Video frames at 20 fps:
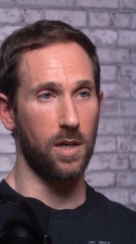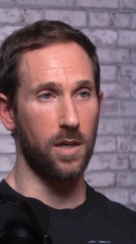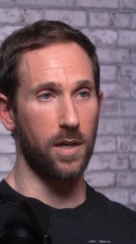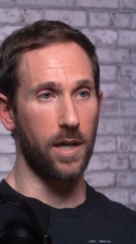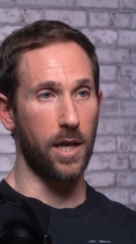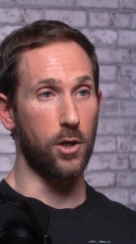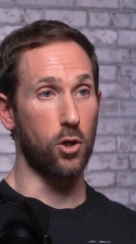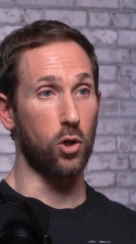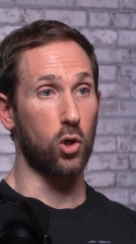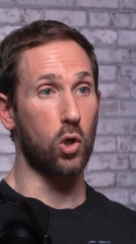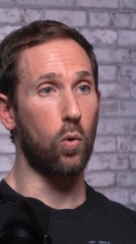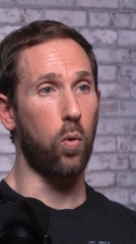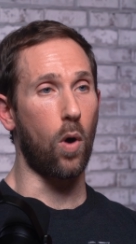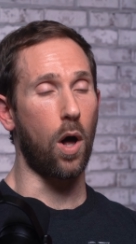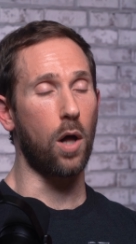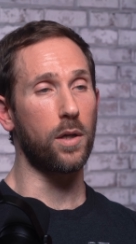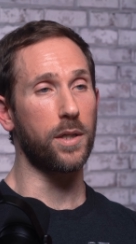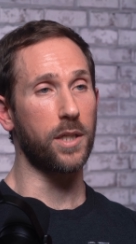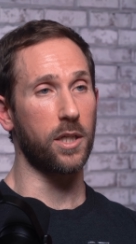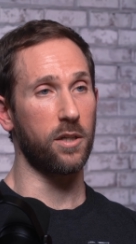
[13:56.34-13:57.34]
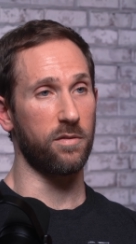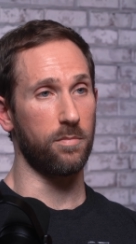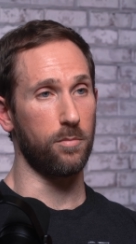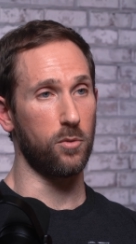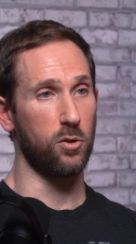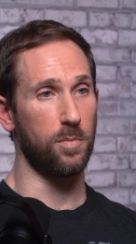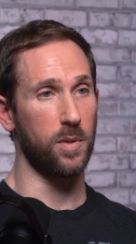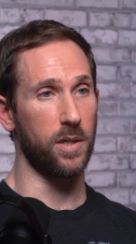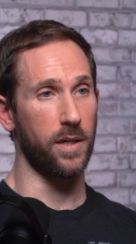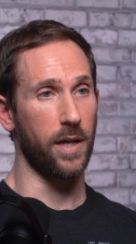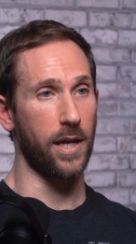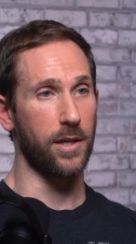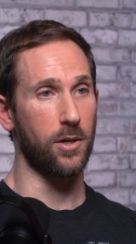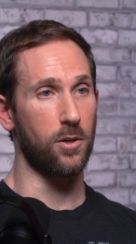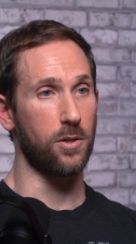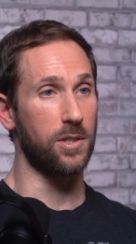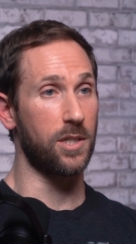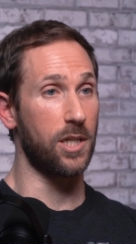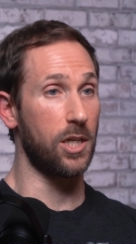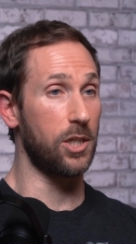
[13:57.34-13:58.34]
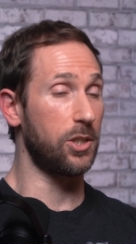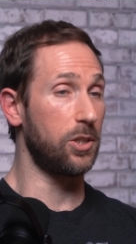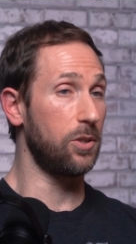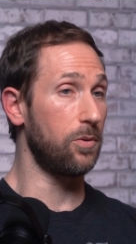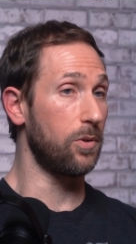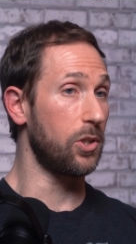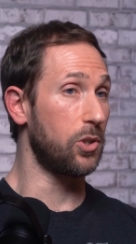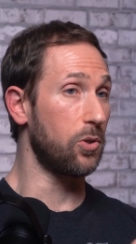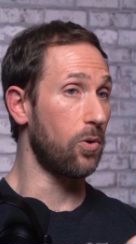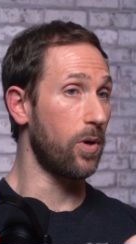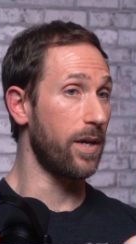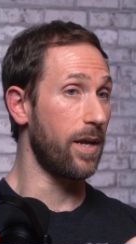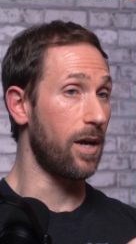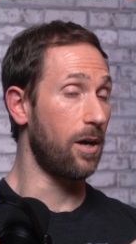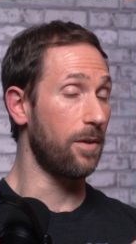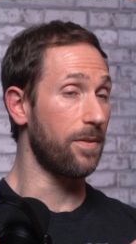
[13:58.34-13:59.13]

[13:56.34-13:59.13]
in your quality of movement, and your tissue and joint health